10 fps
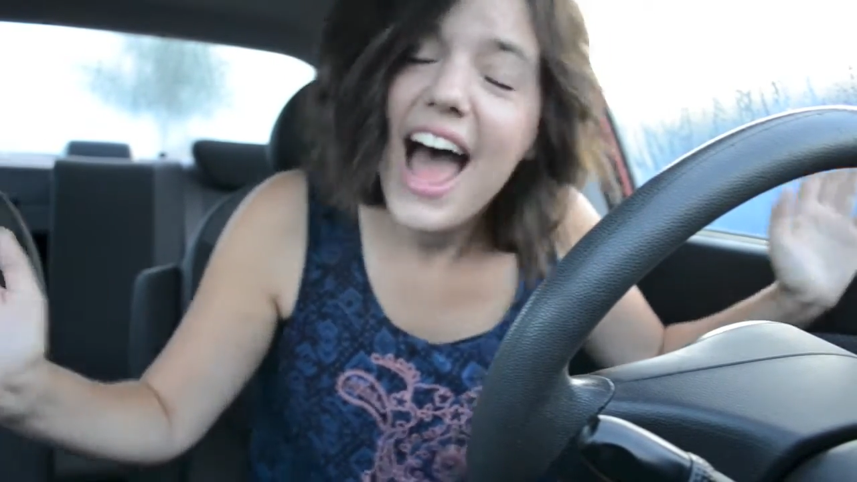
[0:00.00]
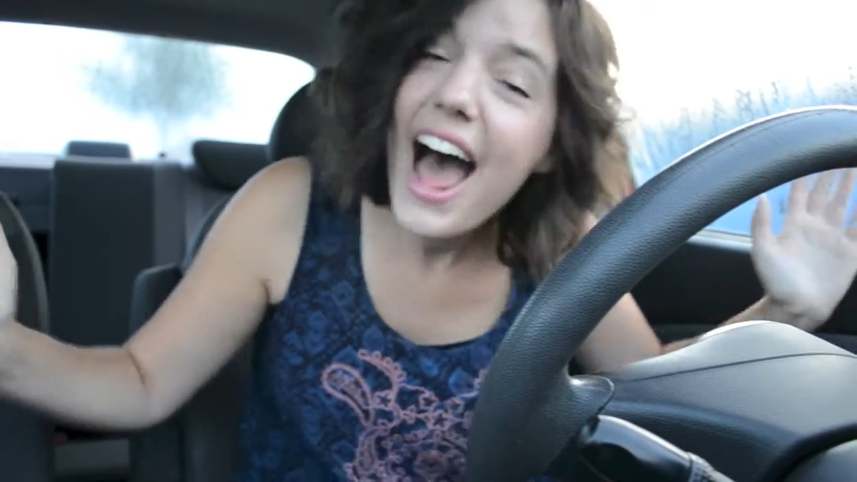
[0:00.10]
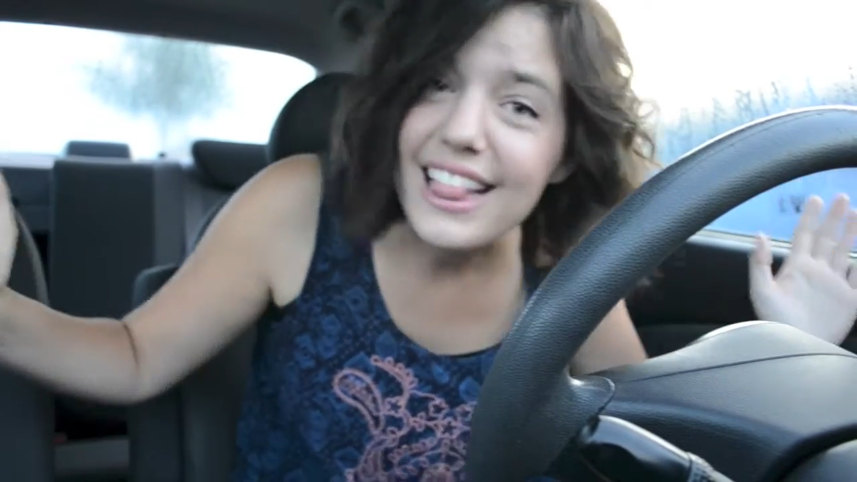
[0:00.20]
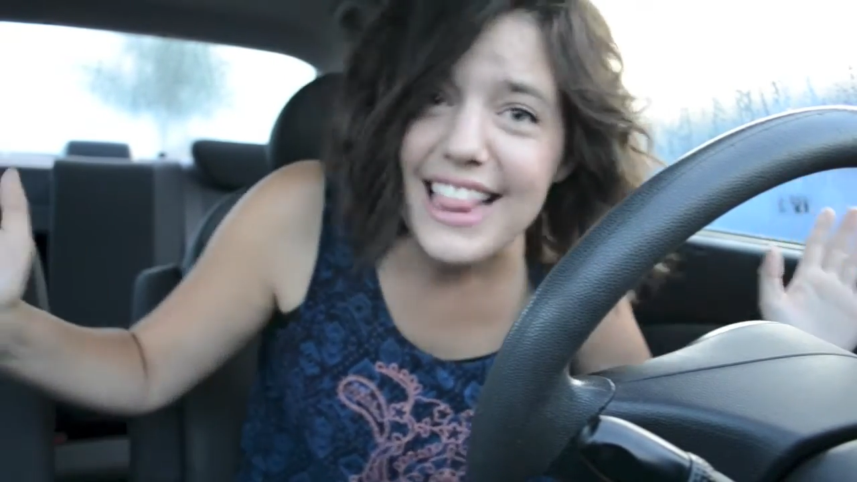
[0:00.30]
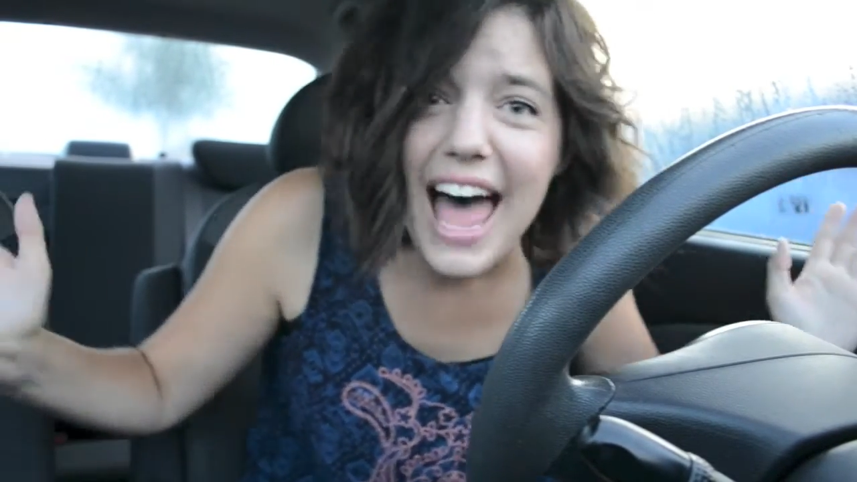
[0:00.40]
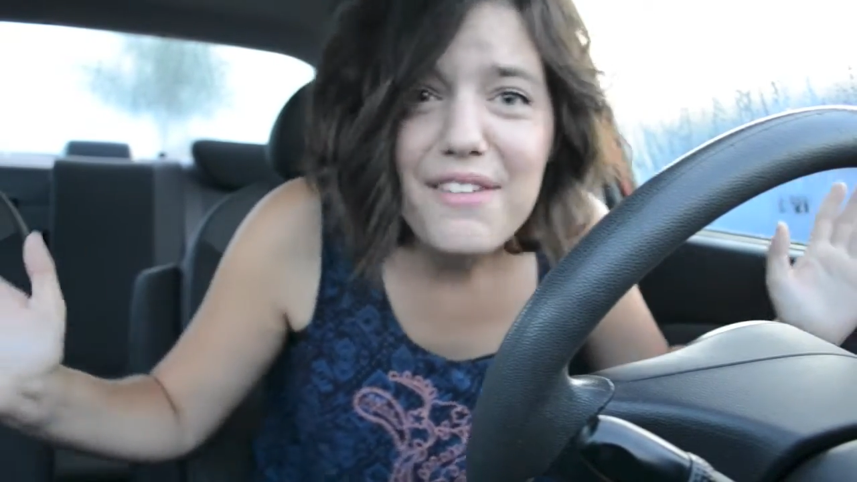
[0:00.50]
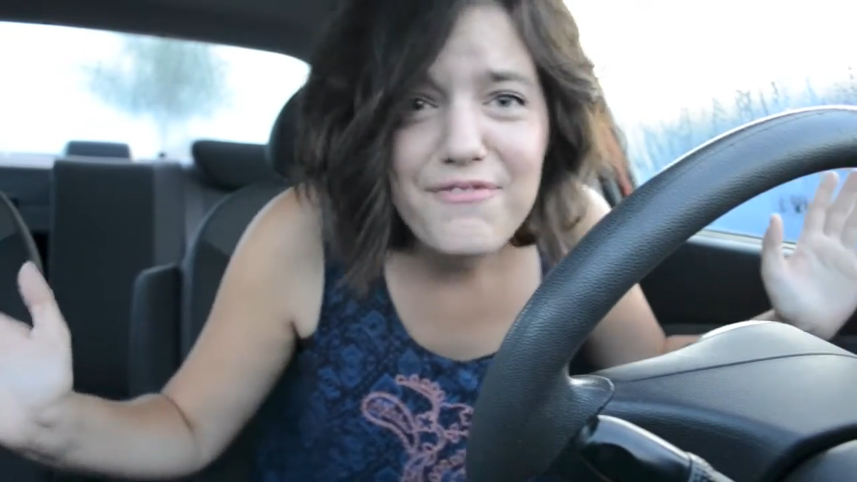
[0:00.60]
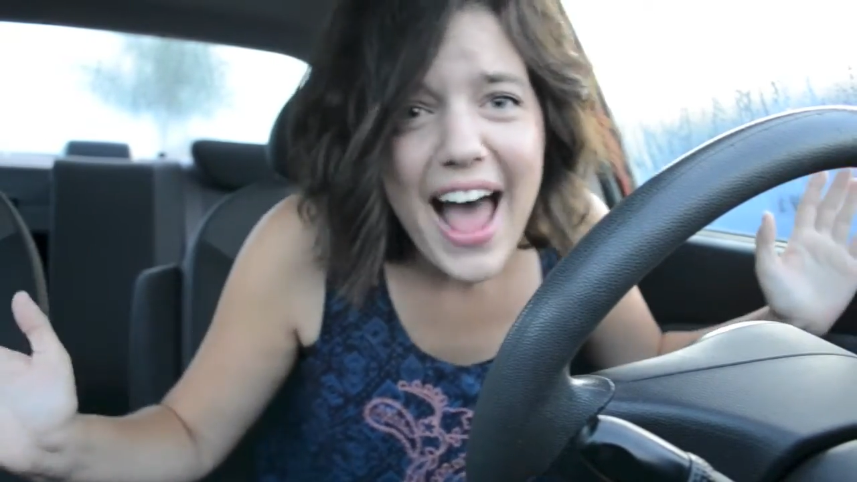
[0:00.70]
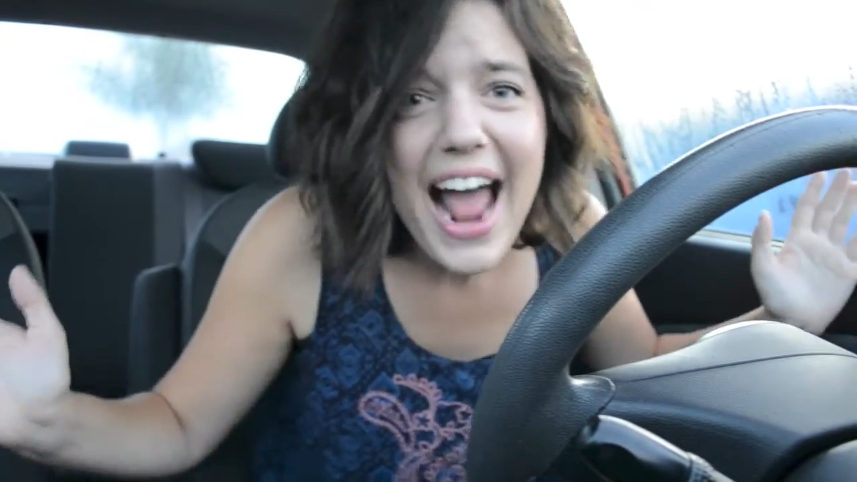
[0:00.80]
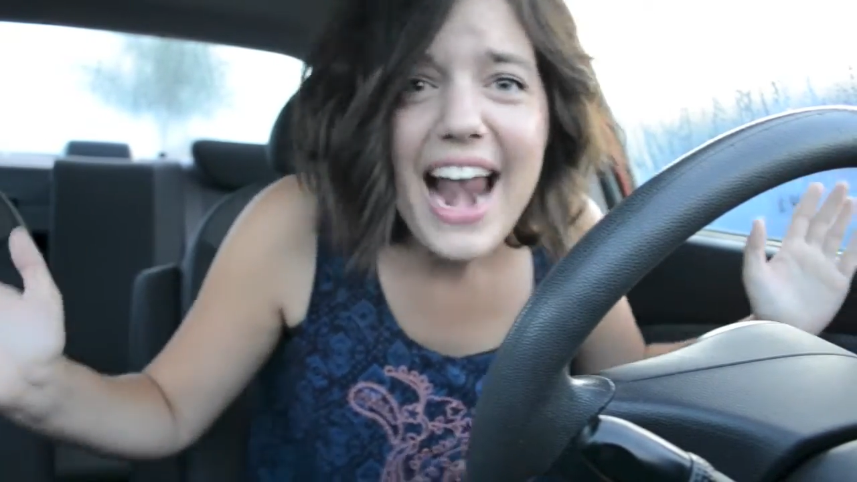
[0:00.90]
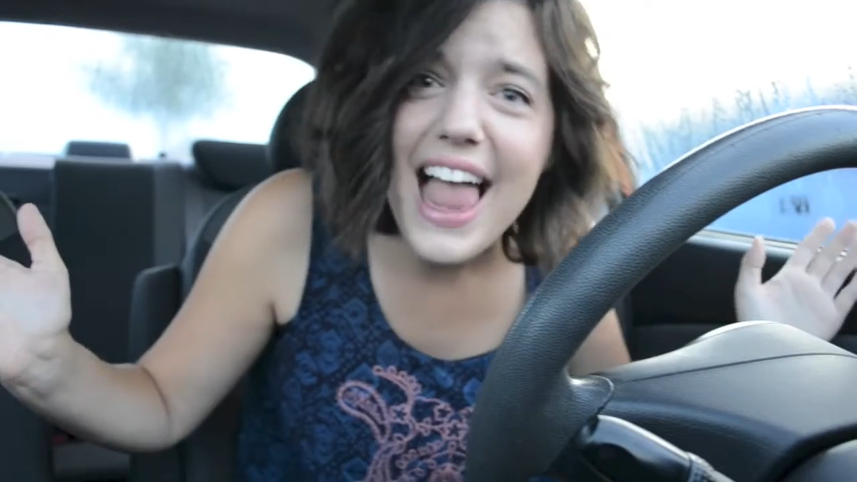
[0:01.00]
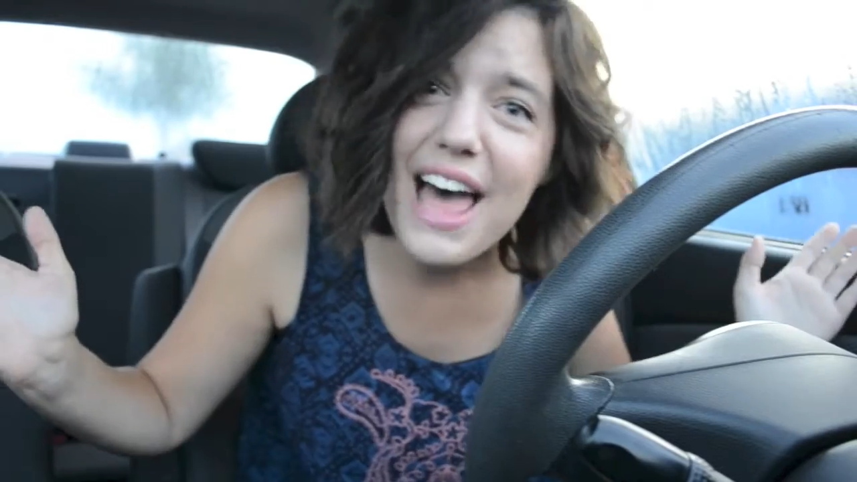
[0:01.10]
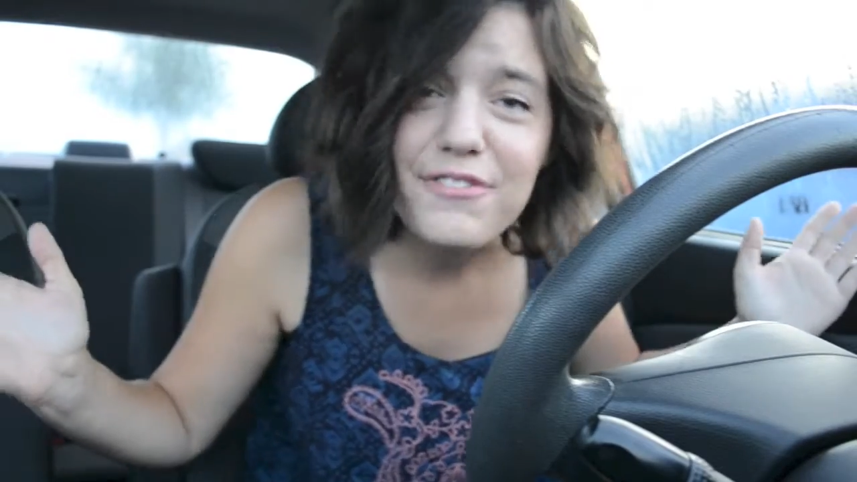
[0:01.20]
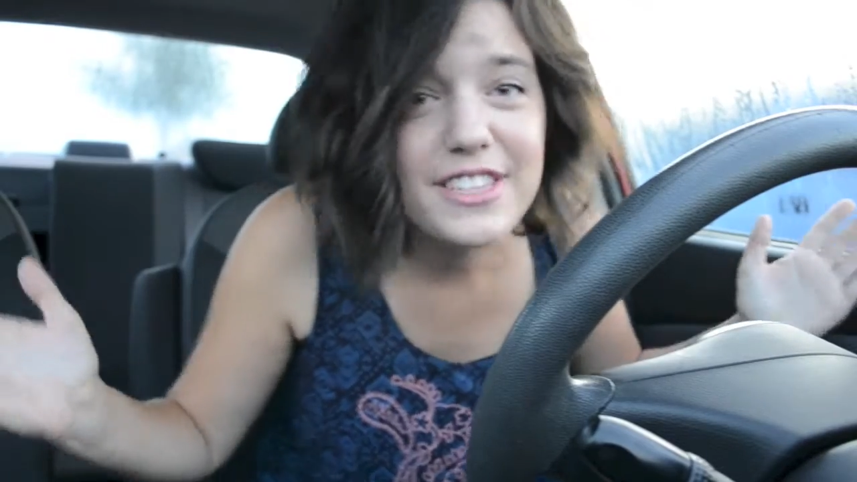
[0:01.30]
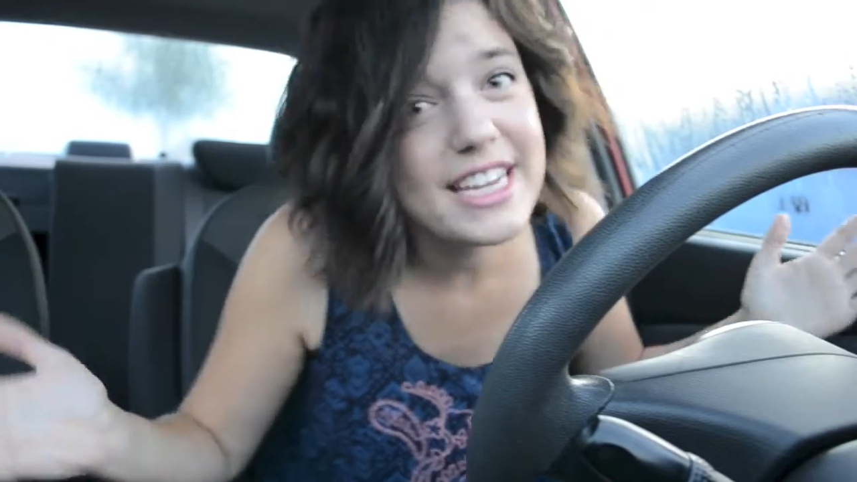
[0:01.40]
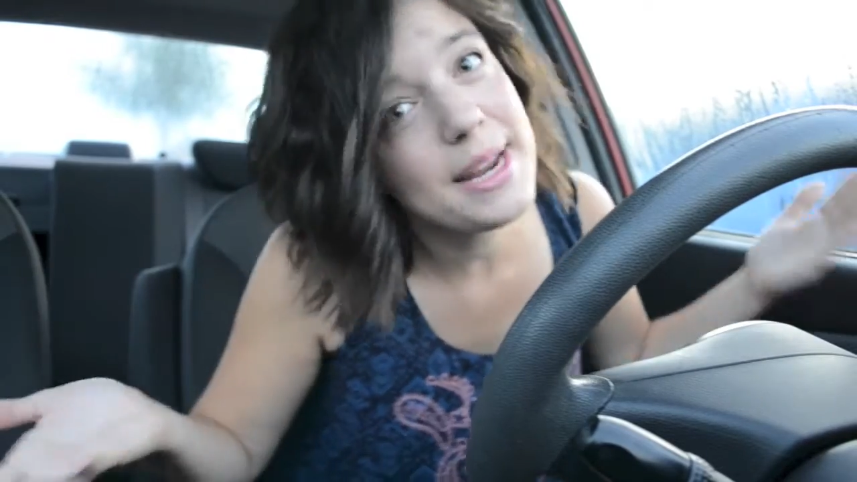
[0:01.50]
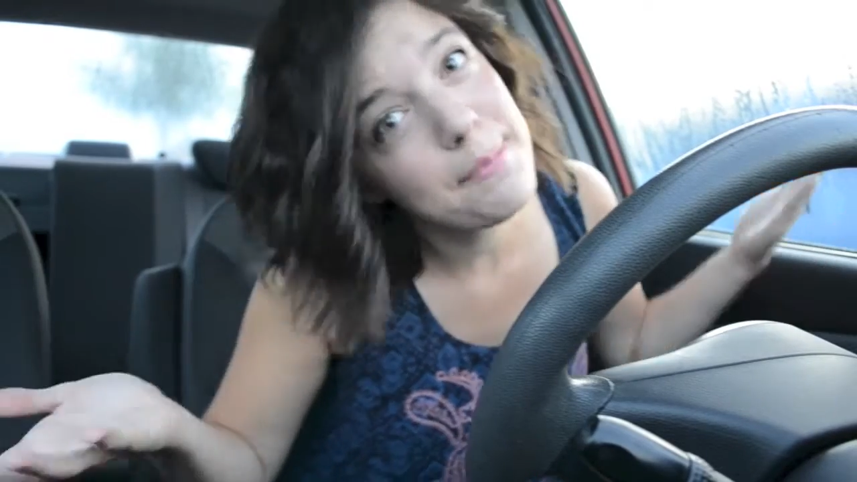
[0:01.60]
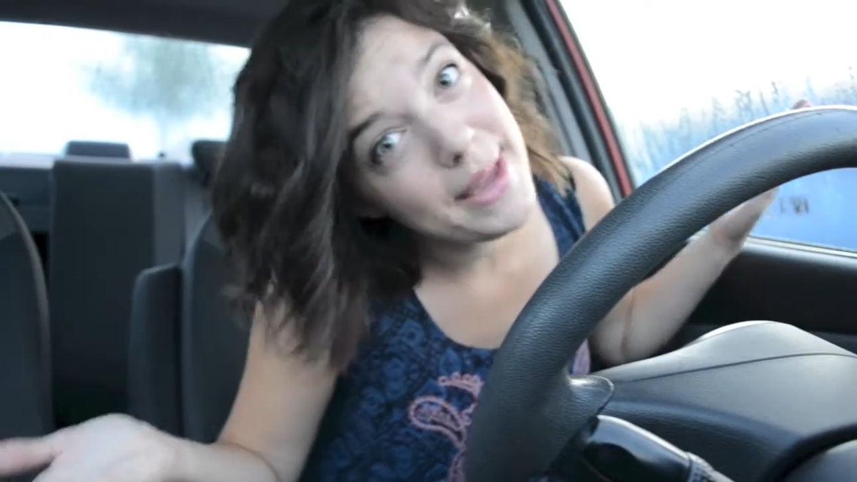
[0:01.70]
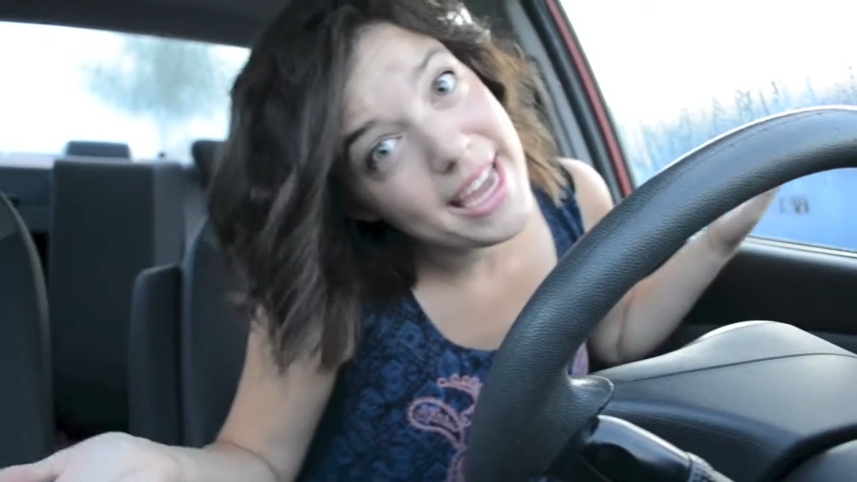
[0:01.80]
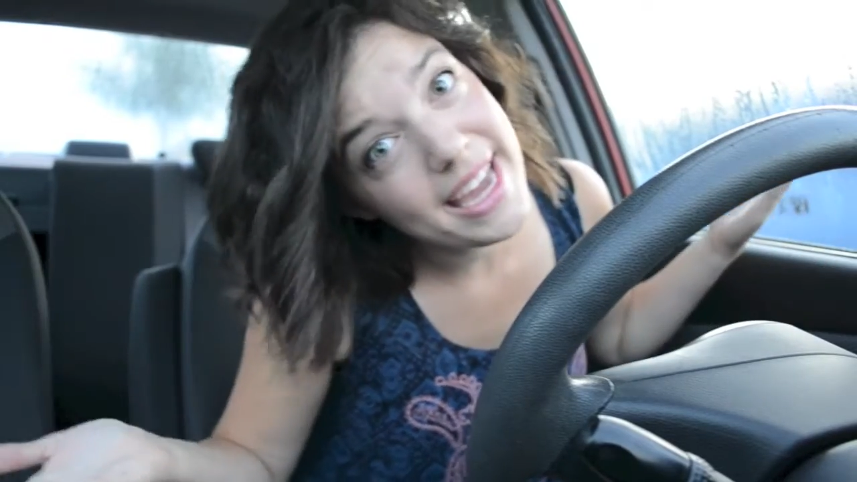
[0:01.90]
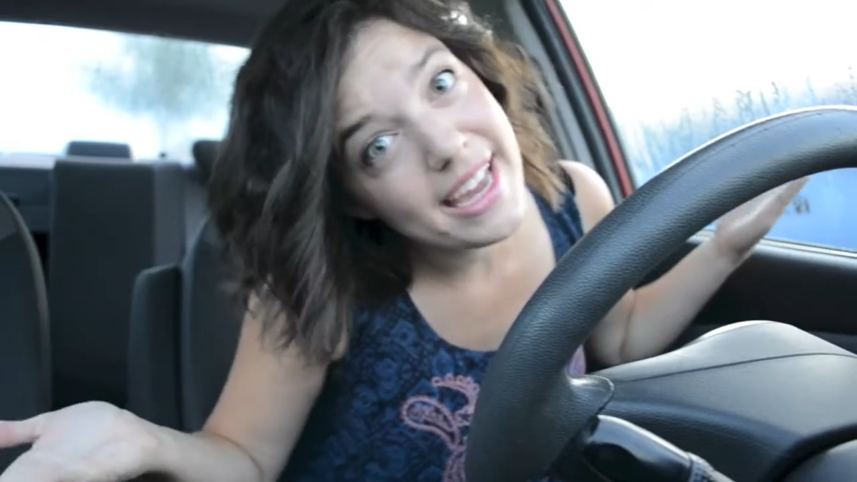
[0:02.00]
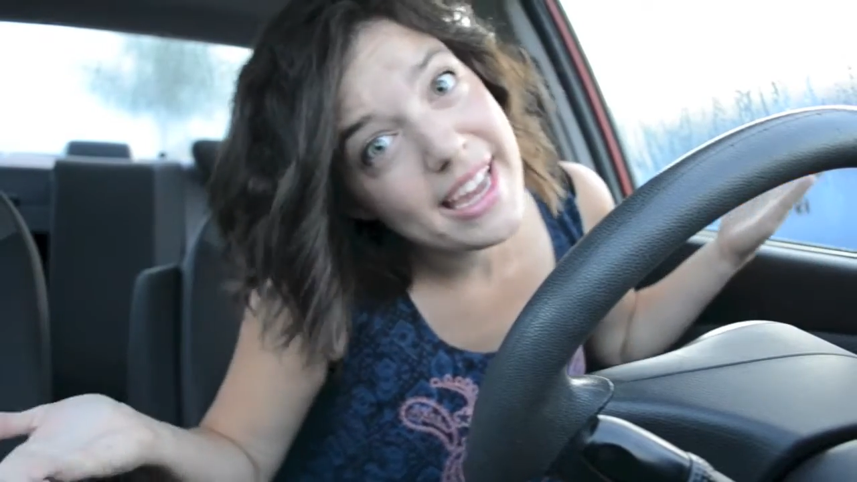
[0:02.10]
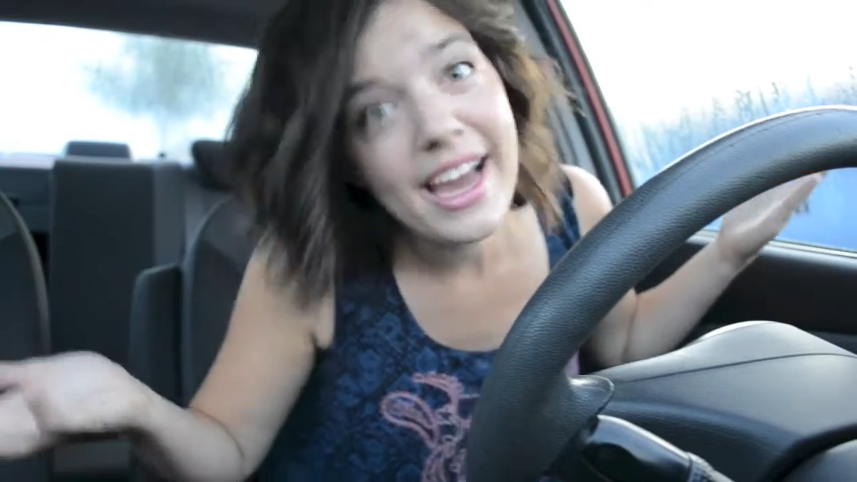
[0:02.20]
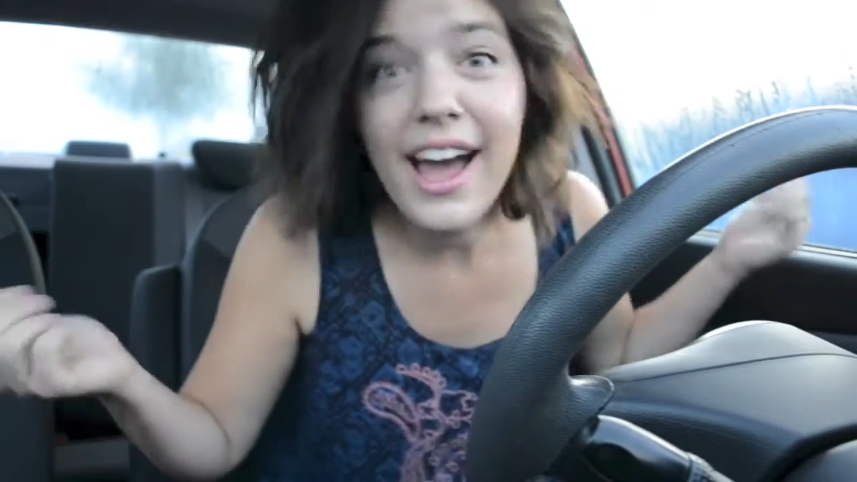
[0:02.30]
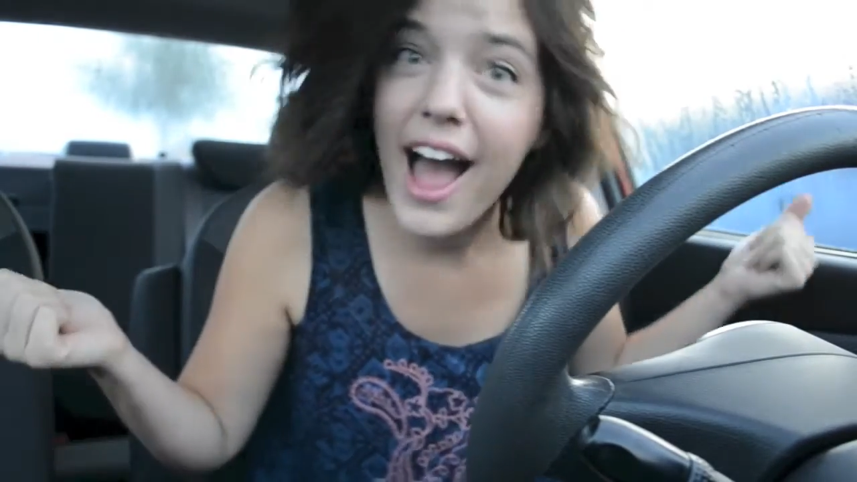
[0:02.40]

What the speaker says: a lot of fire left in me.